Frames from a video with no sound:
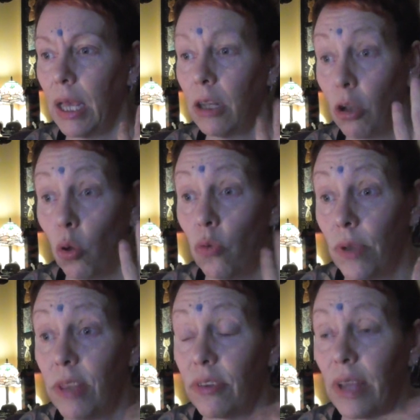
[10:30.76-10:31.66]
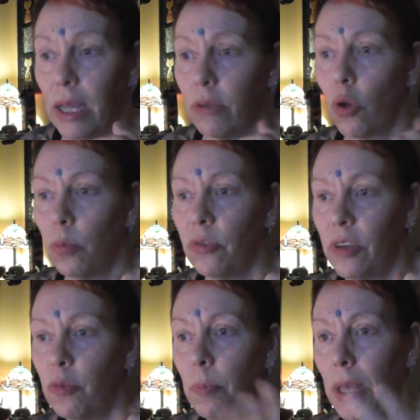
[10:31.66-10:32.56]
And along with that comes
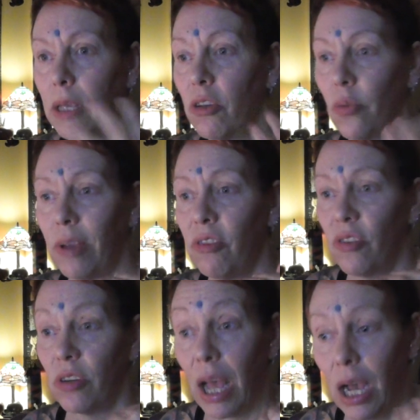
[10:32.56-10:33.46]
this big question